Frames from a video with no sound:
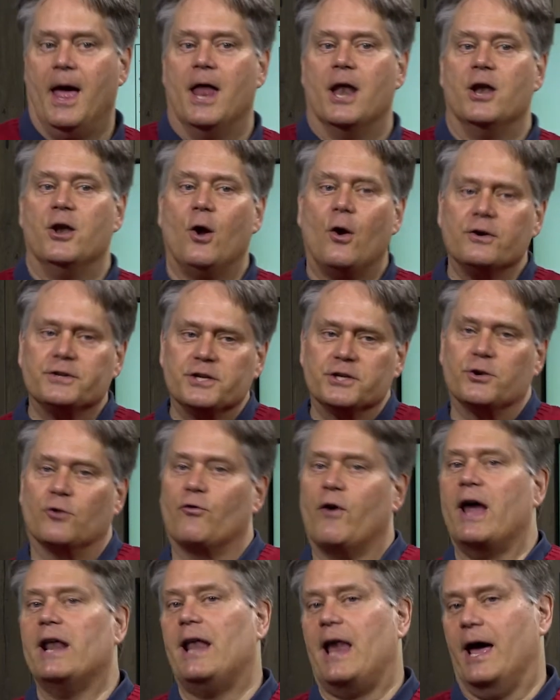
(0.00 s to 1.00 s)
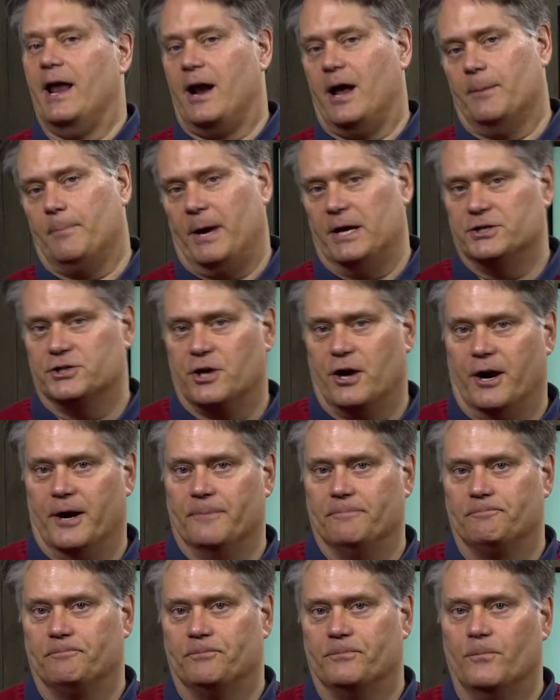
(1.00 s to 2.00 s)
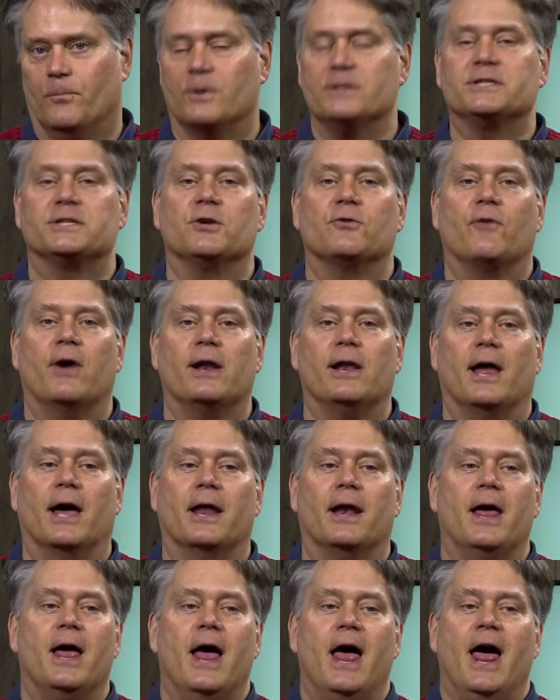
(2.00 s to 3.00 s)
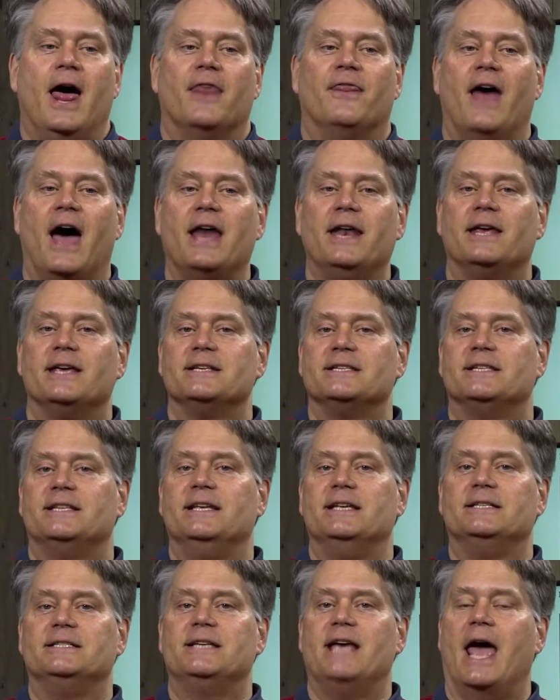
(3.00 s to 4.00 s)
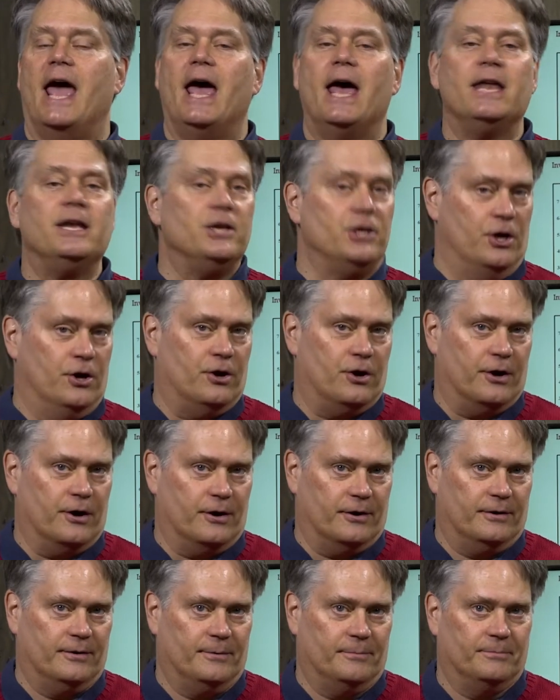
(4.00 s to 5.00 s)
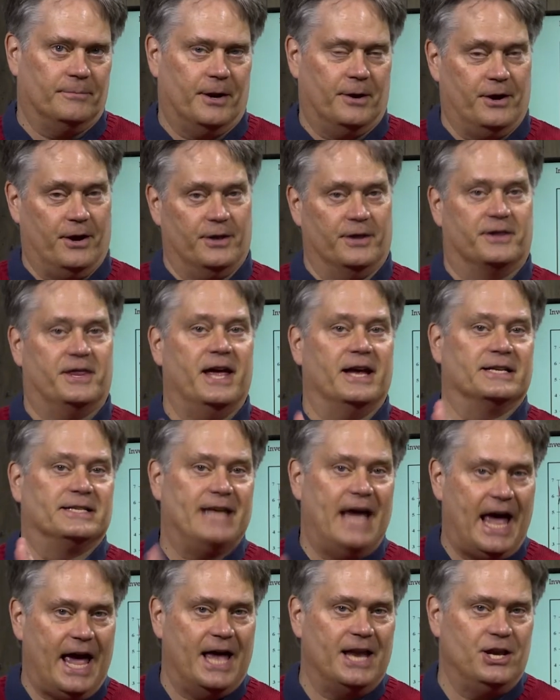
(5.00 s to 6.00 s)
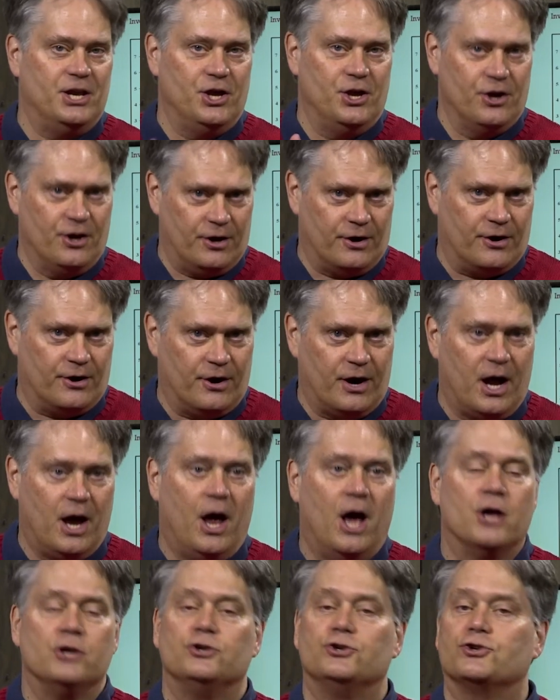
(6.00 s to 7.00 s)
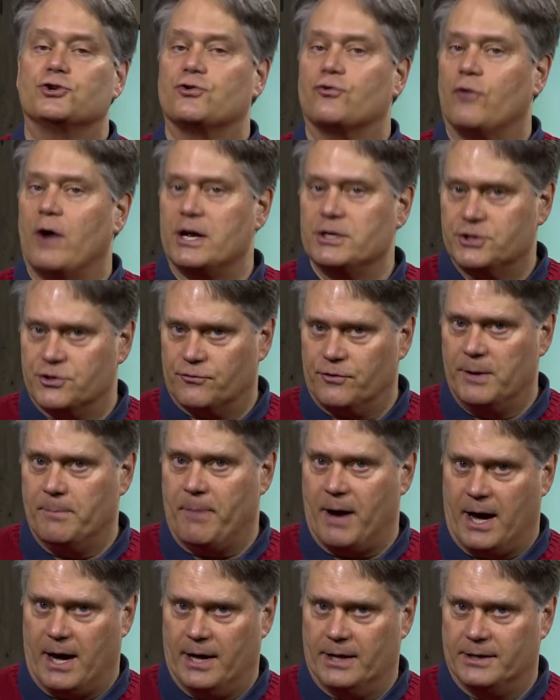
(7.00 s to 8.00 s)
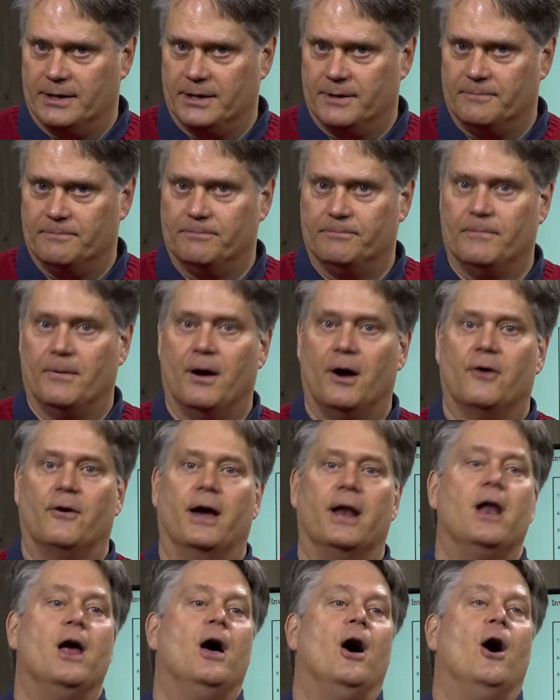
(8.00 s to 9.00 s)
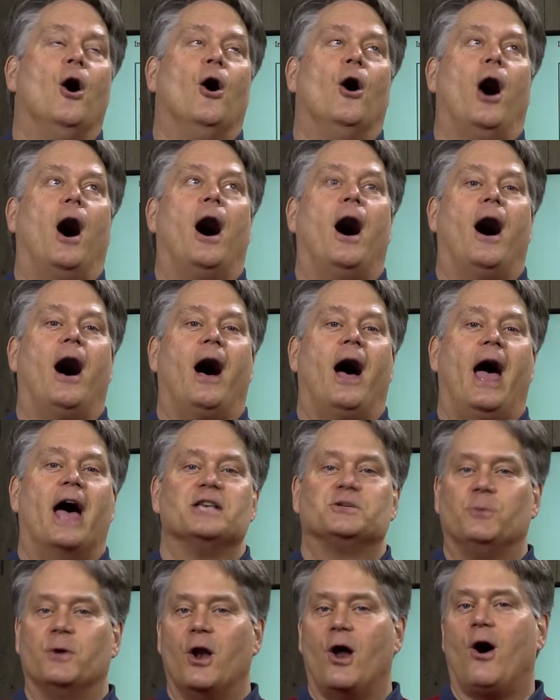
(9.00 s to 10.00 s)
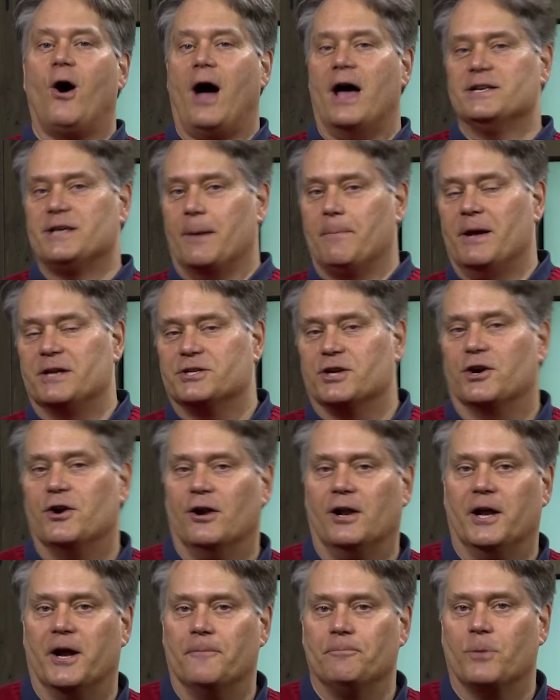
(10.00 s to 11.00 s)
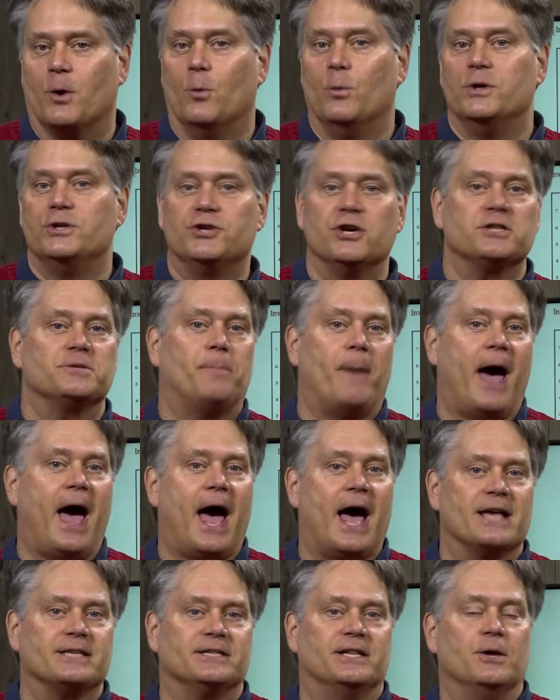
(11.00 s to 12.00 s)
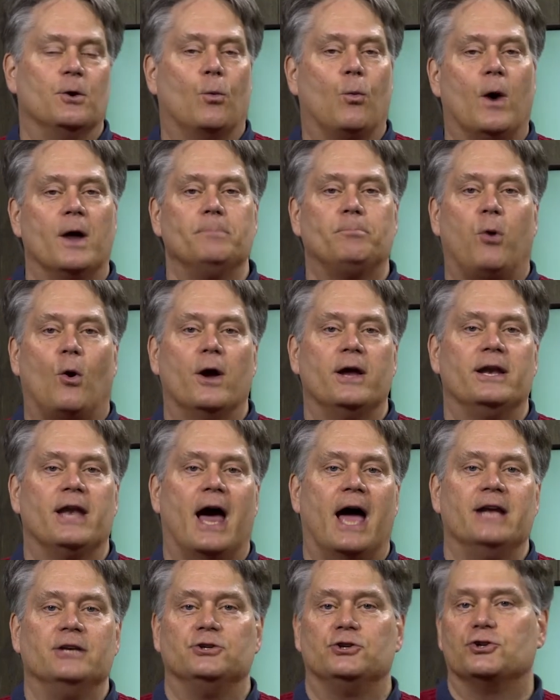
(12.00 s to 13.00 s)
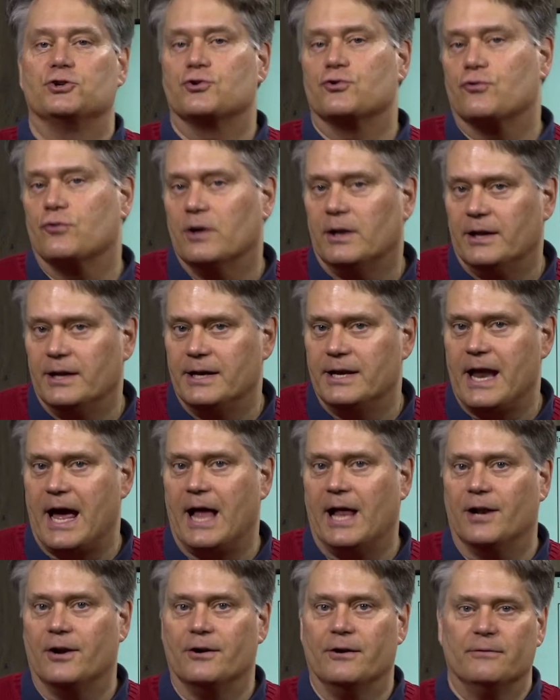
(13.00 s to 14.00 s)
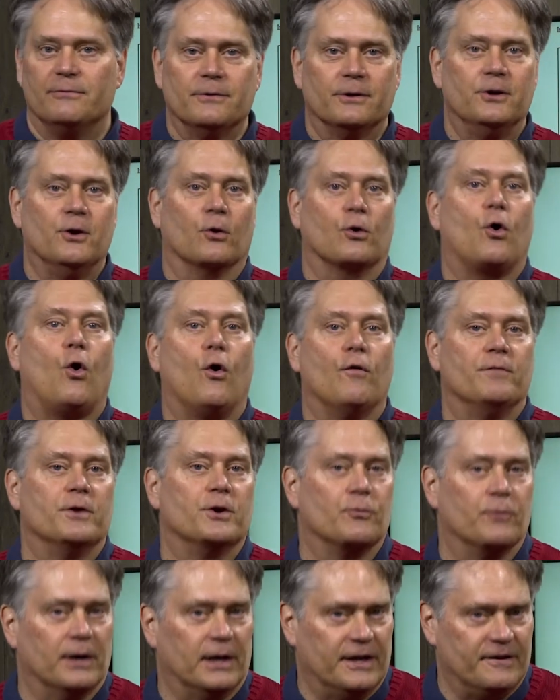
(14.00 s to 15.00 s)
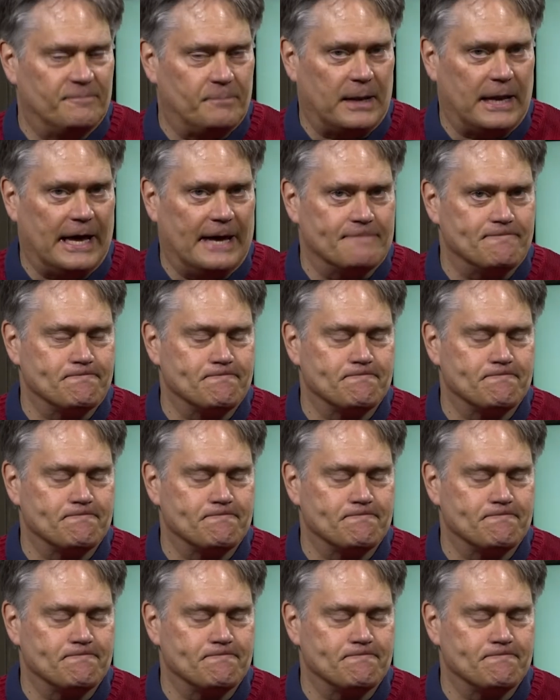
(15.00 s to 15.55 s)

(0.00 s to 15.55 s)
Notice there's a red line on my chart. What's the red line? That is the 10-year, now think 10-year Treasury bond. All right. As we know, as I mentioned earlier, we just passed the $1.9 trillion COVID relief plan.